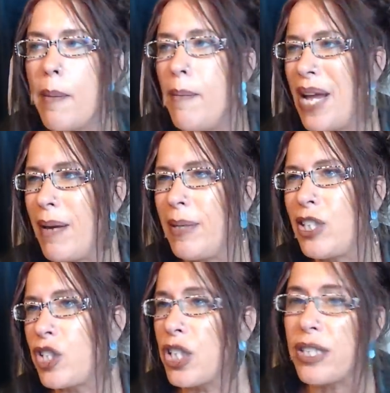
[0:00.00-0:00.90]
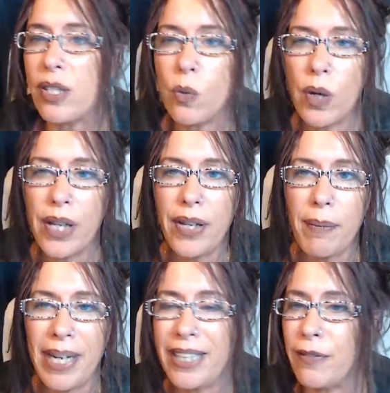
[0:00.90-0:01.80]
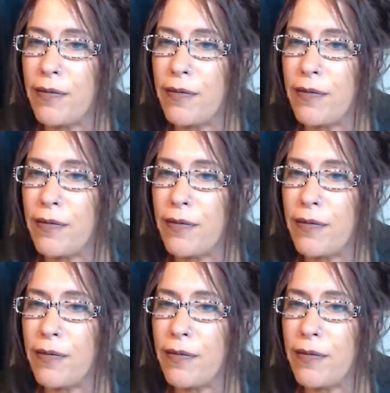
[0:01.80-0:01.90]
maybe she's the one that made the